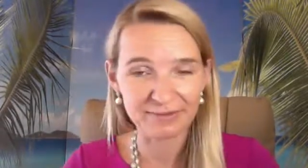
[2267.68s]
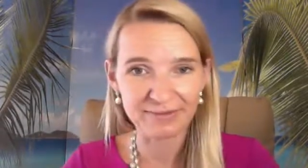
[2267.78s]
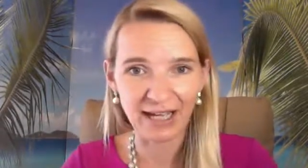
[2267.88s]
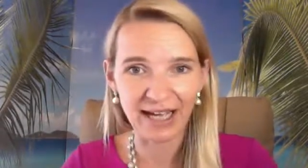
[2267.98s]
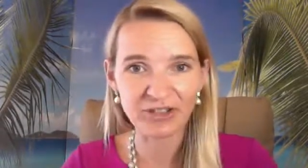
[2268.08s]

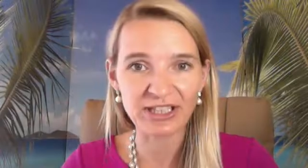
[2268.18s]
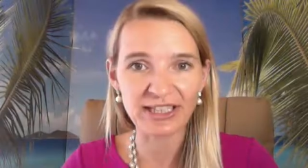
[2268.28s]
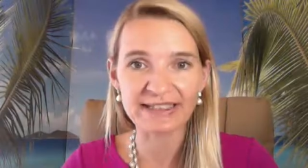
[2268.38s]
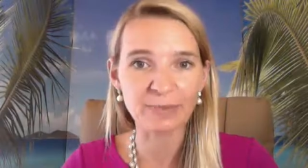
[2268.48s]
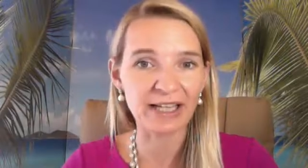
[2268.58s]
Actually,
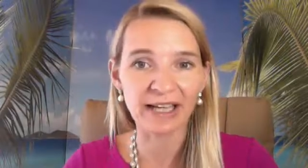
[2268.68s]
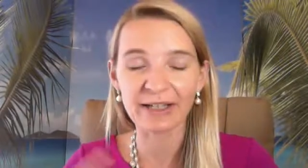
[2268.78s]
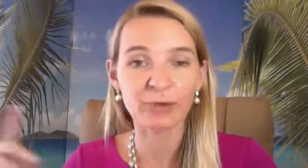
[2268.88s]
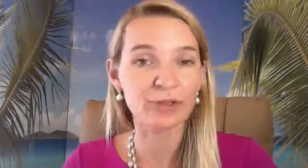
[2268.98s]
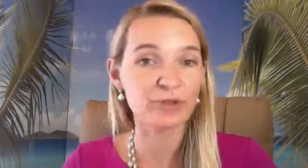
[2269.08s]
it's when
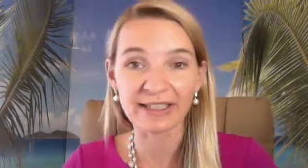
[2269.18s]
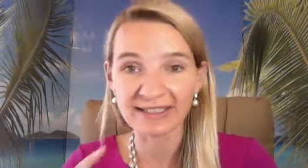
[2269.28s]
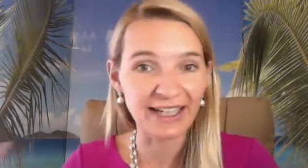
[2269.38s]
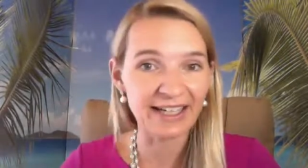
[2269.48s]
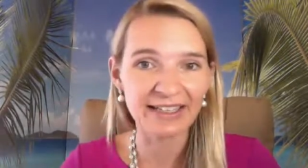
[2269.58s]
I go into
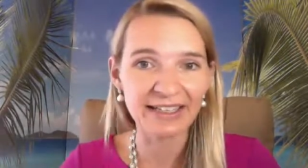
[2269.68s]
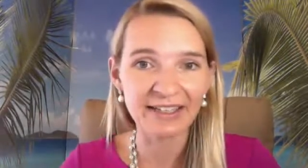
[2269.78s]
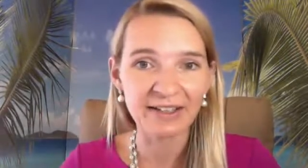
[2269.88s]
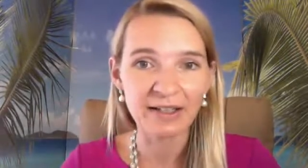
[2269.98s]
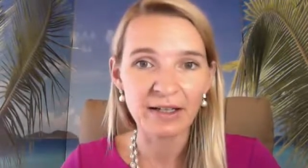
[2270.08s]

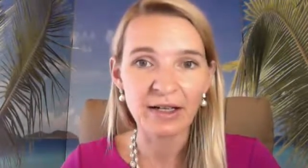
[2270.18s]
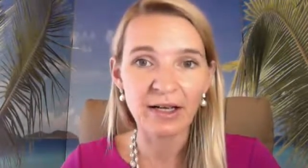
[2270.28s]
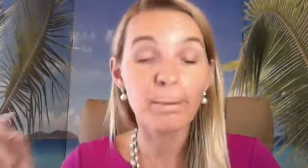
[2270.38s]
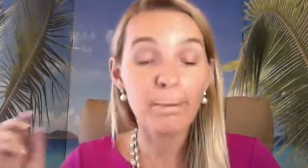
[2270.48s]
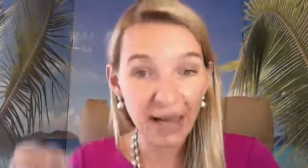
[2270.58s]
anxiety.
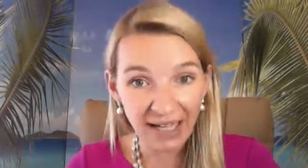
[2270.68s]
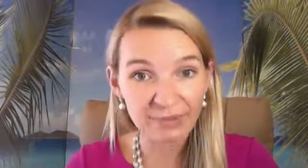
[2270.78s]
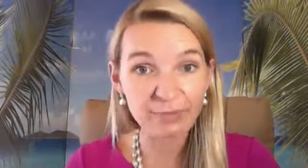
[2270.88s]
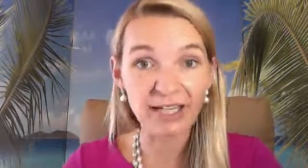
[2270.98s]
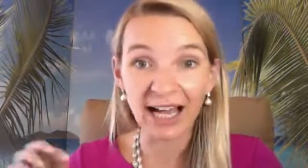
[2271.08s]

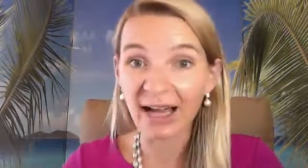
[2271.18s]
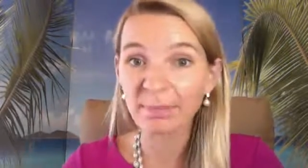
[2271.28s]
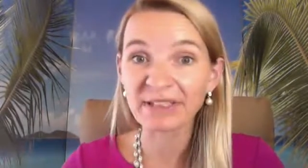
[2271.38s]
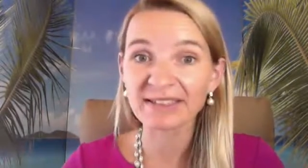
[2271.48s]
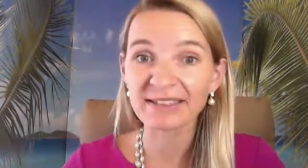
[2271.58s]
But what
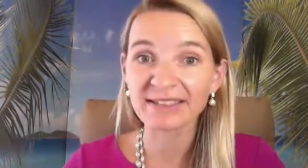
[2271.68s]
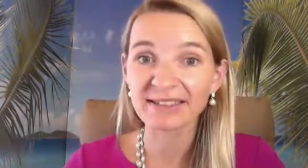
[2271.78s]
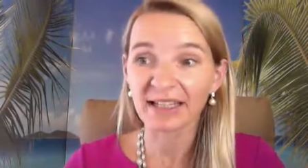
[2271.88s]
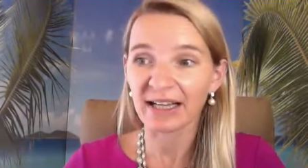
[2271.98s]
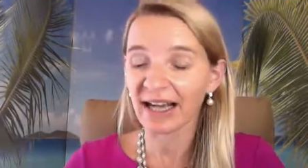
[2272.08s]
happens is
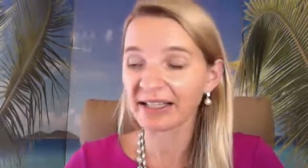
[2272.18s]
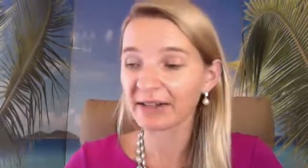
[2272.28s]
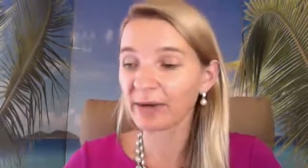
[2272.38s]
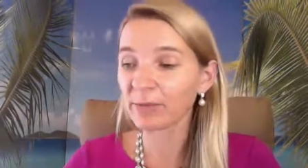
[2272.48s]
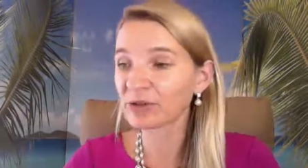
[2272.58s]
I,
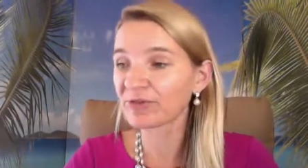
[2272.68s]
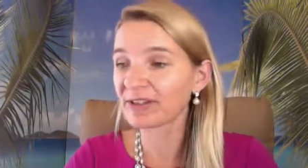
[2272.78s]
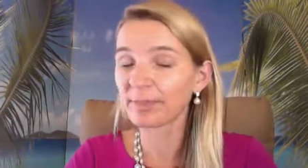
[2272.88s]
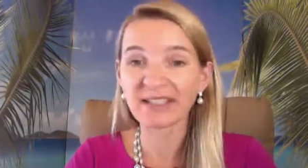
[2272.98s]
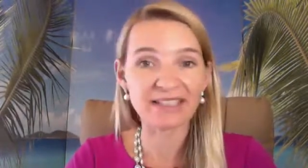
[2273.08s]
I want to
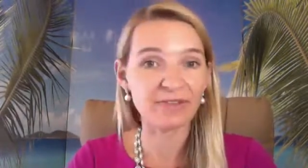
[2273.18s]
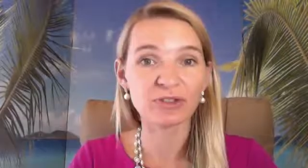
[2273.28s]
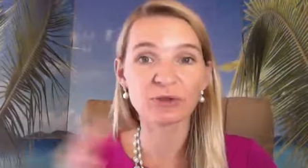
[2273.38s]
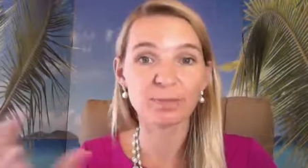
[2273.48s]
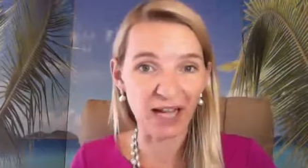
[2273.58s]
flip myself
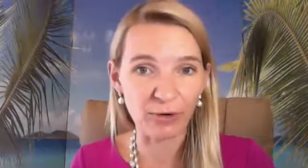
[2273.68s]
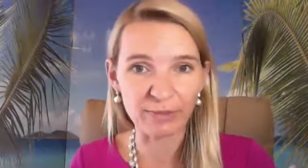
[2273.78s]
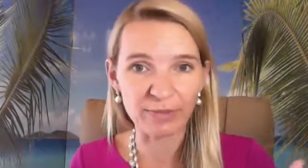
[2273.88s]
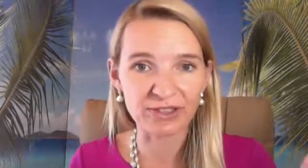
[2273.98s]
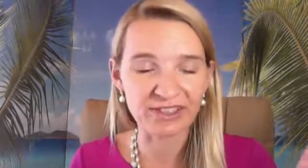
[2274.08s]
into power,
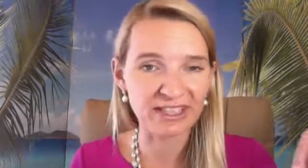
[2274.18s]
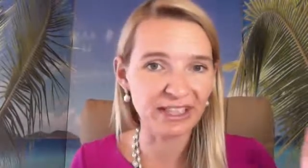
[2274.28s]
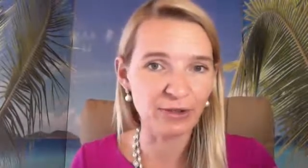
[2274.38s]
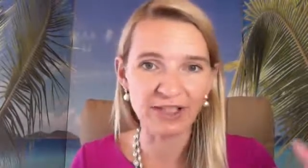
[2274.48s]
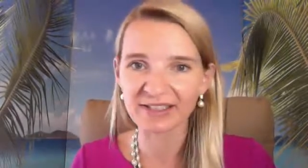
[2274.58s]
because the
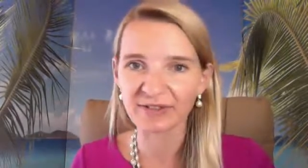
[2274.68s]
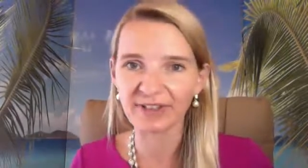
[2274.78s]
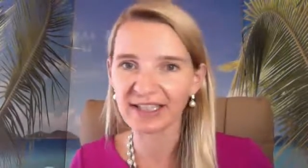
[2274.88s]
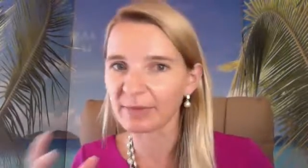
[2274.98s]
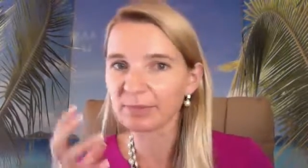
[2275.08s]
ego likes to
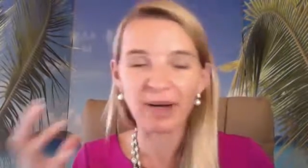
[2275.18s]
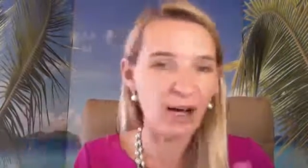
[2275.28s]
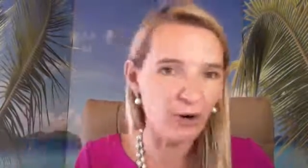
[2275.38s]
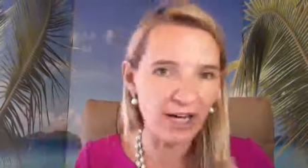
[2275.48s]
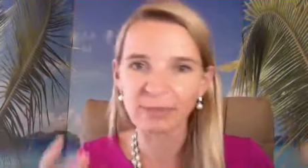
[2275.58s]
think I'm in
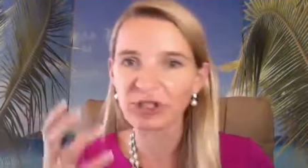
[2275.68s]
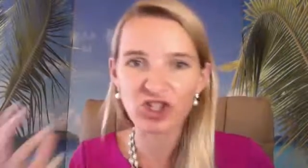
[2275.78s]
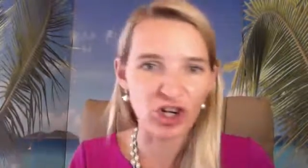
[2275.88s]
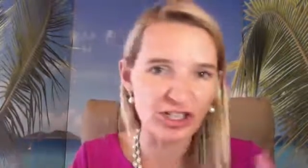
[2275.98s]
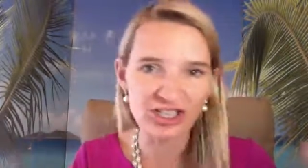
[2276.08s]
power, I'm in
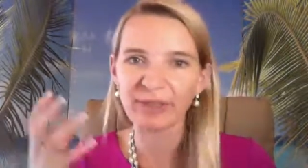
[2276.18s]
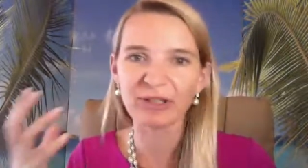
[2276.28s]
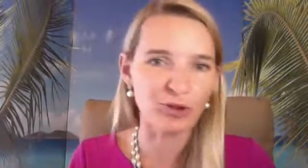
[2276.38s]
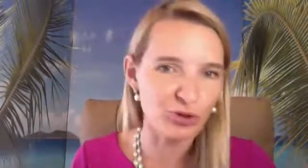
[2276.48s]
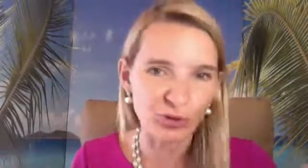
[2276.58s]
charge, I'm
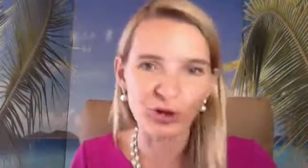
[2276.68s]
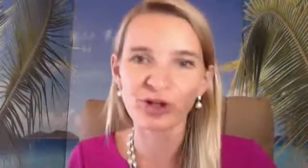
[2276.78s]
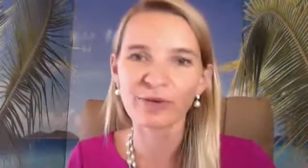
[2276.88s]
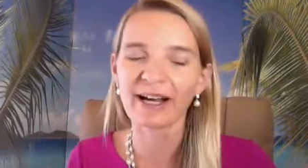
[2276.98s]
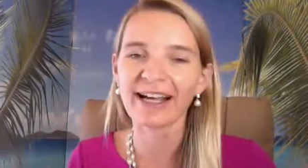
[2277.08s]
in
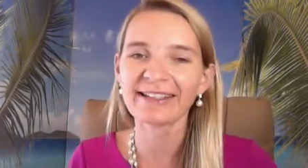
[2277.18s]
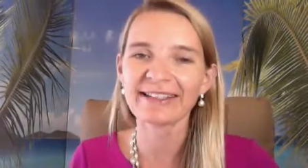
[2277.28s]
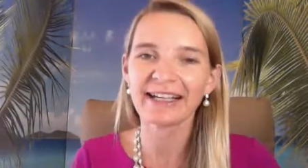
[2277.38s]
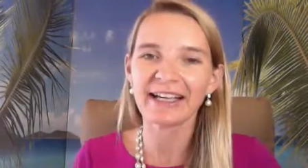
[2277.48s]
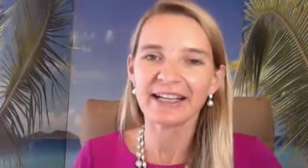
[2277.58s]
control, right?
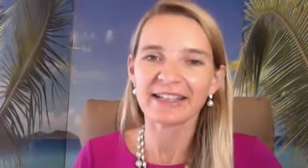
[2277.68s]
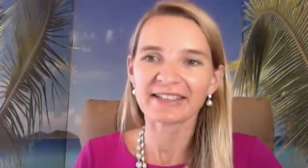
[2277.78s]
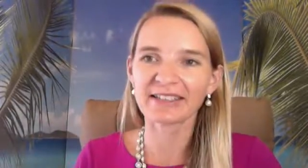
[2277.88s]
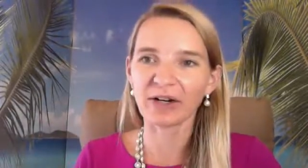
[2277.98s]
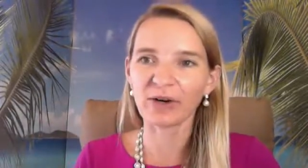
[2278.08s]

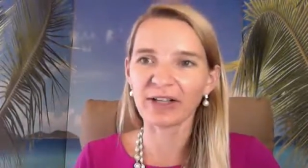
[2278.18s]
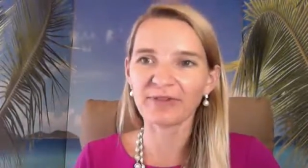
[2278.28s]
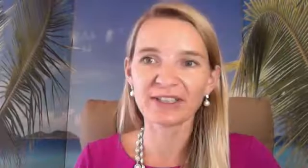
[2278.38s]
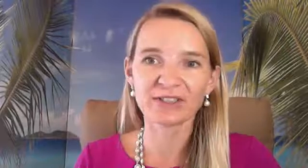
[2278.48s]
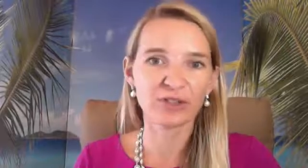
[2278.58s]
So it
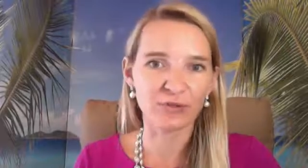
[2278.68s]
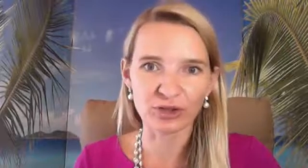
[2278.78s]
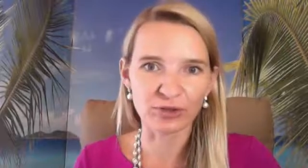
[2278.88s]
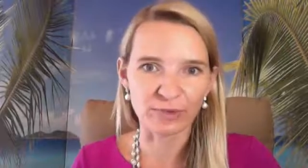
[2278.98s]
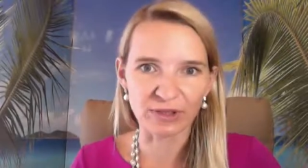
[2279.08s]
feels too
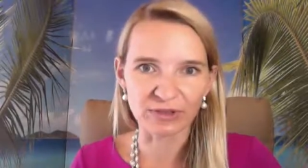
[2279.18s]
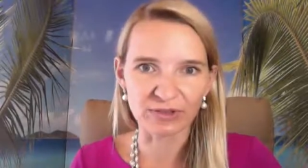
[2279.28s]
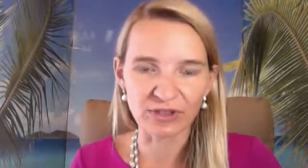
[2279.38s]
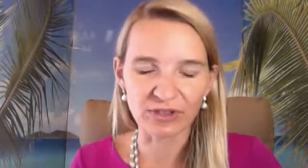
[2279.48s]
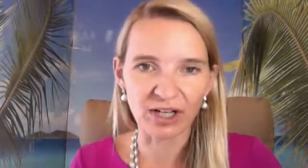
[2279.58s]
vulnerable
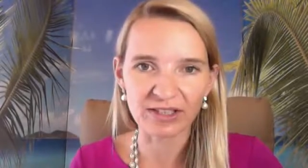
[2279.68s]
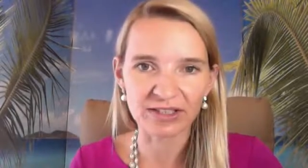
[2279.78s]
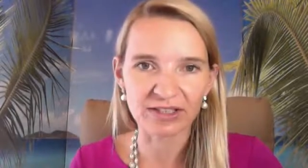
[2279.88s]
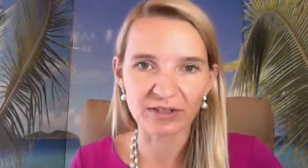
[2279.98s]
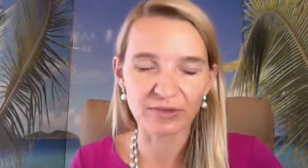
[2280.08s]
to not
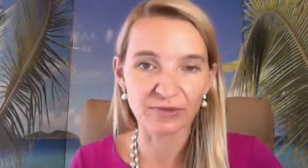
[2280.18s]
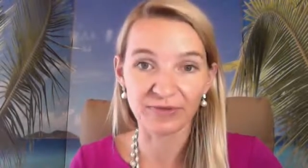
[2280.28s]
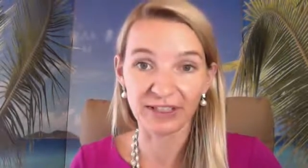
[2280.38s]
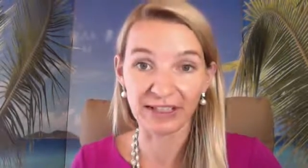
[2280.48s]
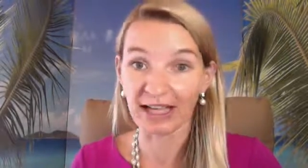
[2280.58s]
to
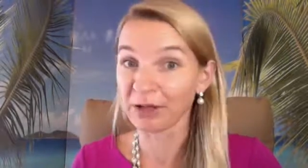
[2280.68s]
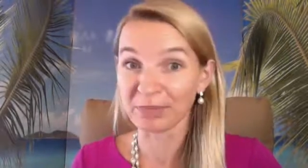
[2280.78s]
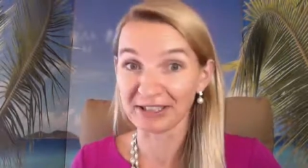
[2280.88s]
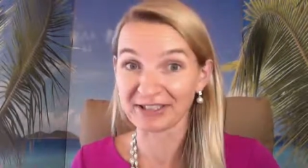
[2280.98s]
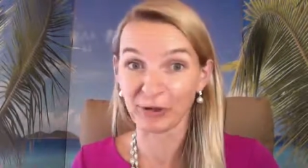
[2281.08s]
feel
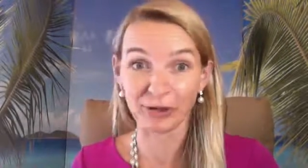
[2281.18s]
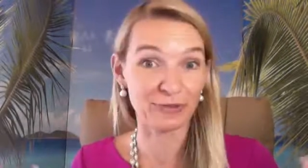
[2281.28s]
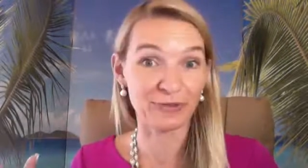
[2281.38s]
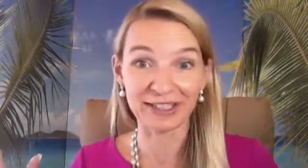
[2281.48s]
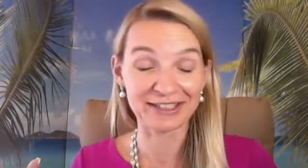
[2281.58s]
helpless or to
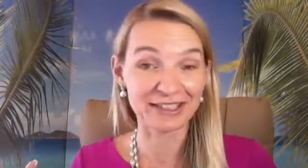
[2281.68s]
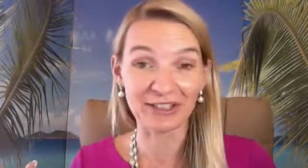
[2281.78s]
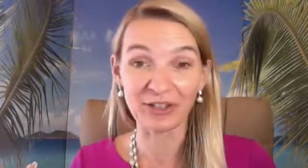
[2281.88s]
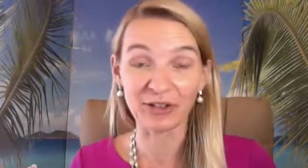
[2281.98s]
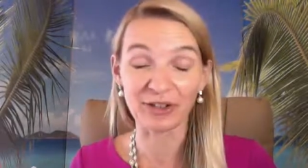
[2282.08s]
feel
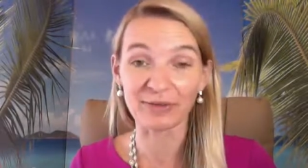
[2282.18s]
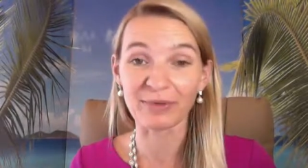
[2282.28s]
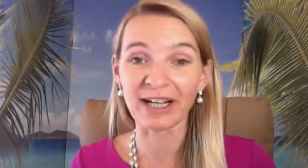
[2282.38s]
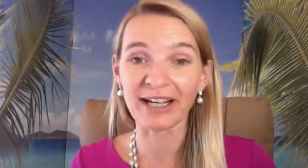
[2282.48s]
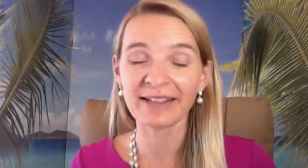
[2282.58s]
insecure,
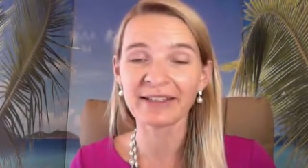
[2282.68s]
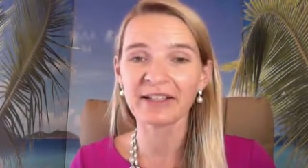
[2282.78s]
right?